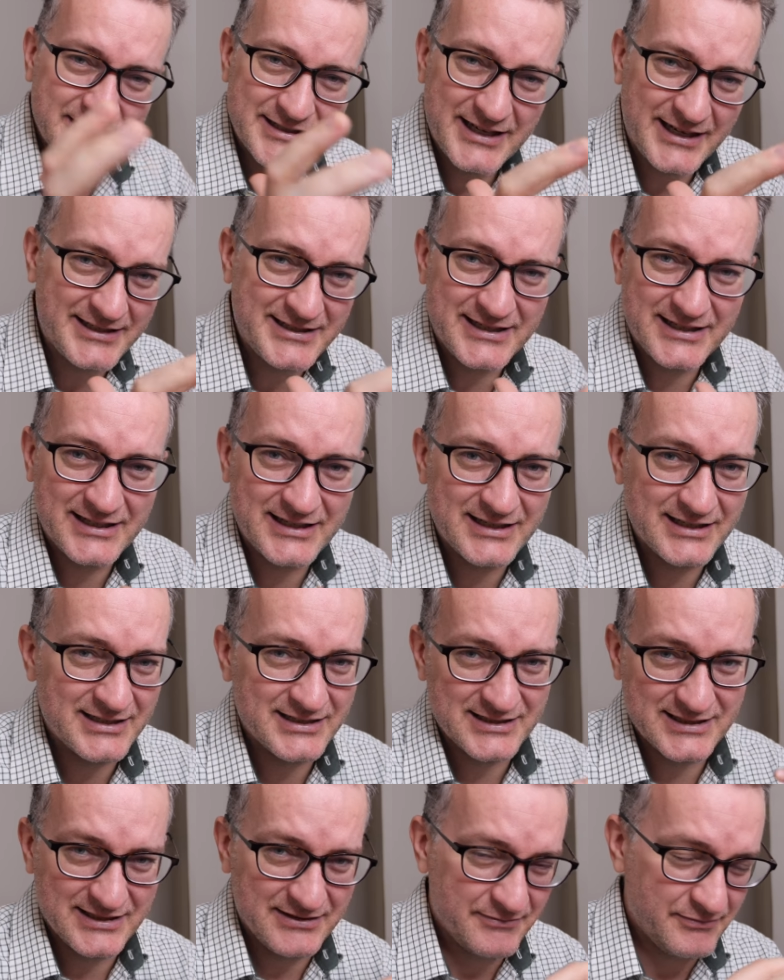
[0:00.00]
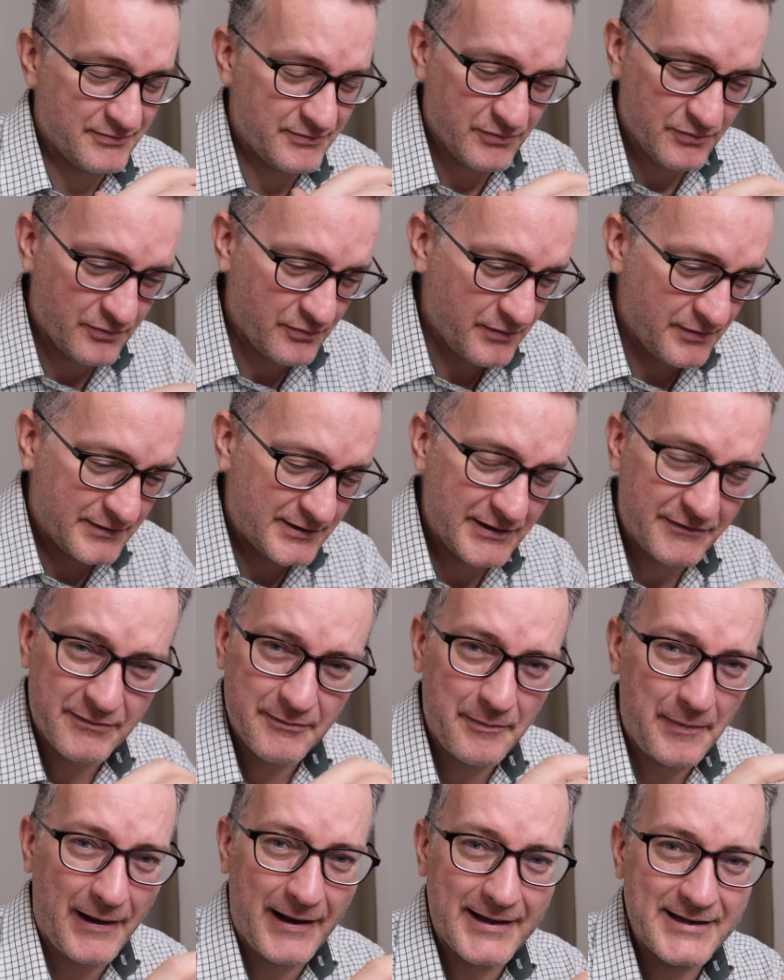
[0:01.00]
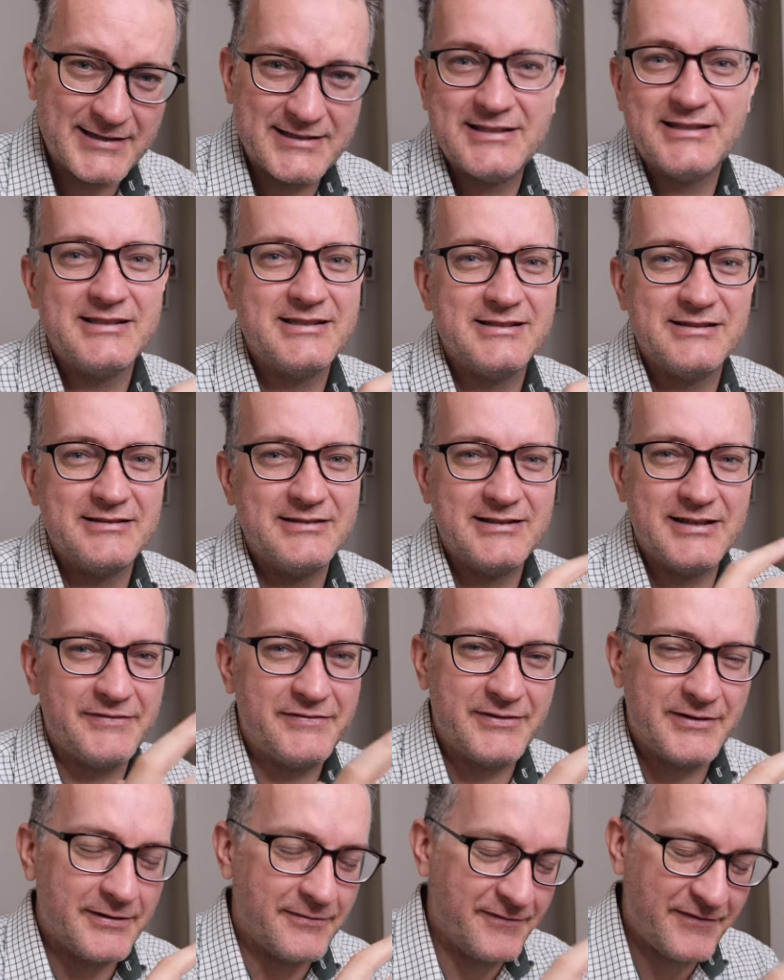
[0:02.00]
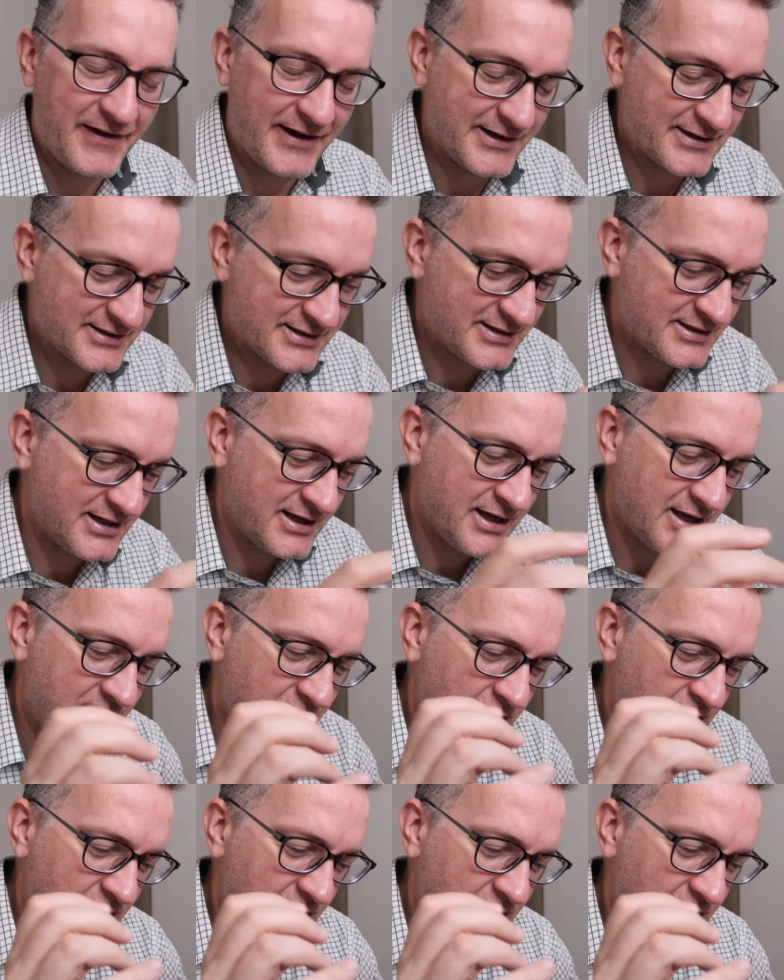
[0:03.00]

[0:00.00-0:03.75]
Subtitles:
settings and different places and different effects.